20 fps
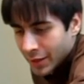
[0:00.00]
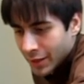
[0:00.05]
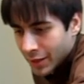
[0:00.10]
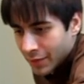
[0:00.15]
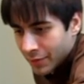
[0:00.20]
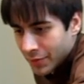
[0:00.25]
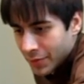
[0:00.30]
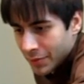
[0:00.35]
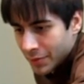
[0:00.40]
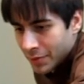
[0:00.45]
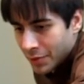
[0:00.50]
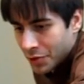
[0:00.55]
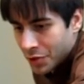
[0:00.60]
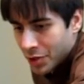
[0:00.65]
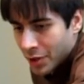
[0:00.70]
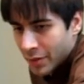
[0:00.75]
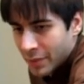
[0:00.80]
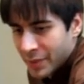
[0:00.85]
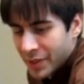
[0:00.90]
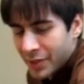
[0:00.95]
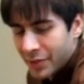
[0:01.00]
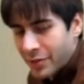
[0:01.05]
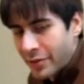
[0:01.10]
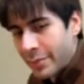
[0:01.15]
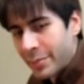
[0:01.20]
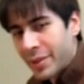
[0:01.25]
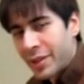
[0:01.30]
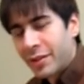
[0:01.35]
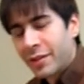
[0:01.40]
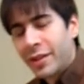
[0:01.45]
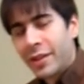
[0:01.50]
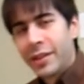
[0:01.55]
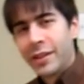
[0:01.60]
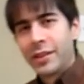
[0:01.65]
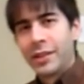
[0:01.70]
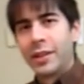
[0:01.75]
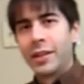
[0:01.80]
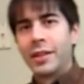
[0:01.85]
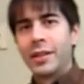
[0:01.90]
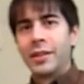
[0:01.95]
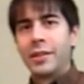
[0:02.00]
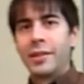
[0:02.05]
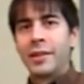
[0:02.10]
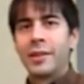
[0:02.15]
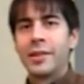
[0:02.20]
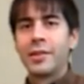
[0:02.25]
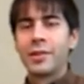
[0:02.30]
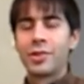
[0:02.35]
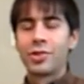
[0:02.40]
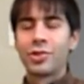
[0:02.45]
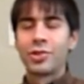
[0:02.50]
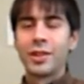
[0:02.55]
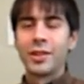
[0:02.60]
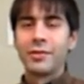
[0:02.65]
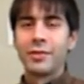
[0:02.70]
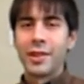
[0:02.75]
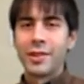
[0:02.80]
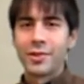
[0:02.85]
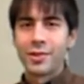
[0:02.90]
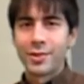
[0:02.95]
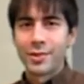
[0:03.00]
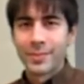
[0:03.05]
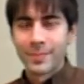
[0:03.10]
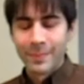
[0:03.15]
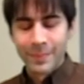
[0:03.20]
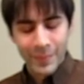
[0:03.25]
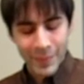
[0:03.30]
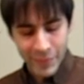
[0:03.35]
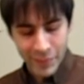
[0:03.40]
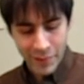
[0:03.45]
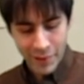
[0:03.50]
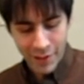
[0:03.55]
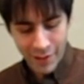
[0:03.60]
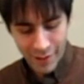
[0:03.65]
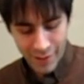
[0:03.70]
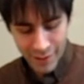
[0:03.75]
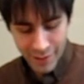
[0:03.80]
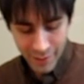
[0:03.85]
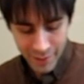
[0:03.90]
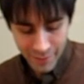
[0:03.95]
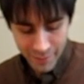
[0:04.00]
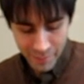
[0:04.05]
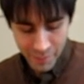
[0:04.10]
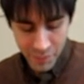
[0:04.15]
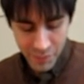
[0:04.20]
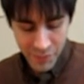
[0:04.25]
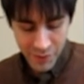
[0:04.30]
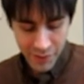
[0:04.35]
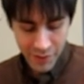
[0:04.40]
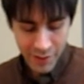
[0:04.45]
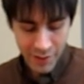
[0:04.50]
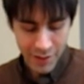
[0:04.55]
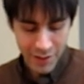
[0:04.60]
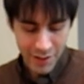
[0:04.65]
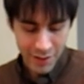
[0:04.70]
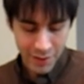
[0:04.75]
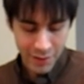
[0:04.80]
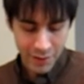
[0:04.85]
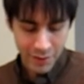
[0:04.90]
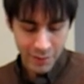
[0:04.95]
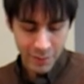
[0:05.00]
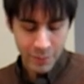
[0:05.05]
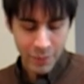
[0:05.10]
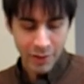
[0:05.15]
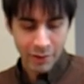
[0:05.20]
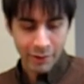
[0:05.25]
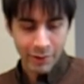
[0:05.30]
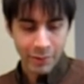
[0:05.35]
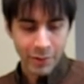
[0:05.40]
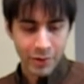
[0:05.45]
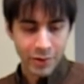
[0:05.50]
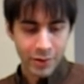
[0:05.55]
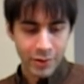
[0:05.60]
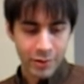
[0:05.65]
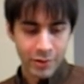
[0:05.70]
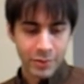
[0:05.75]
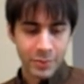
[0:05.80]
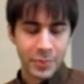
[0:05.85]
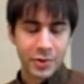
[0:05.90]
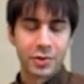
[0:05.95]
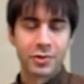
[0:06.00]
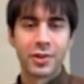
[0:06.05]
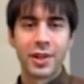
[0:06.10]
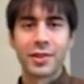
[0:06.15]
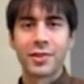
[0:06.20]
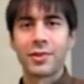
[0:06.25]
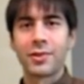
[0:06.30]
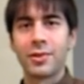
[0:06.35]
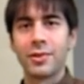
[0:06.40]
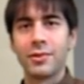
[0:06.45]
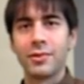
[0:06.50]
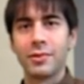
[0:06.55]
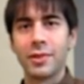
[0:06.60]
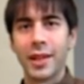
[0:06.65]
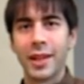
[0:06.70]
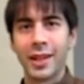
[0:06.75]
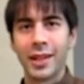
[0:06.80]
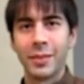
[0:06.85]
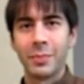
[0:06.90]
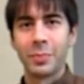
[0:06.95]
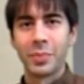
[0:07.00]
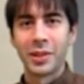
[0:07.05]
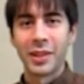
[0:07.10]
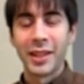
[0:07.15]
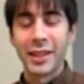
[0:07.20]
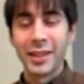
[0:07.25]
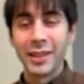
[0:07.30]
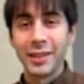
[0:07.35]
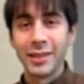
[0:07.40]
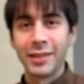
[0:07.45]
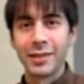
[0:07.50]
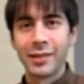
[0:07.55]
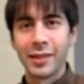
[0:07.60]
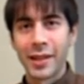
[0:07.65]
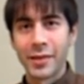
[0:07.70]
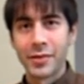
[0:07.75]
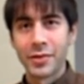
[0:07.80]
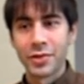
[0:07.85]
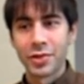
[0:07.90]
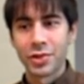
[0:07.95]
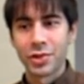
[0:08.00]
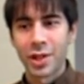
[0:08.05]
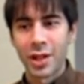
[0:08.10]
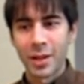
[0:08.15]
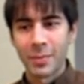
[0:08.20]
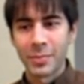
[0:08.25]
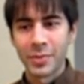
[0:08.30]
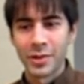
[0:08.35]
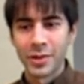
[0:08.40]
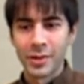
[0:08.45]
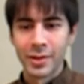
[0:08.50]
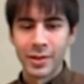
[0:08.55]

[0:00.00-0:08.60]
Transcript: If you were sharpening something like a straight razor, then you would probably want to progress to a plain leather strop.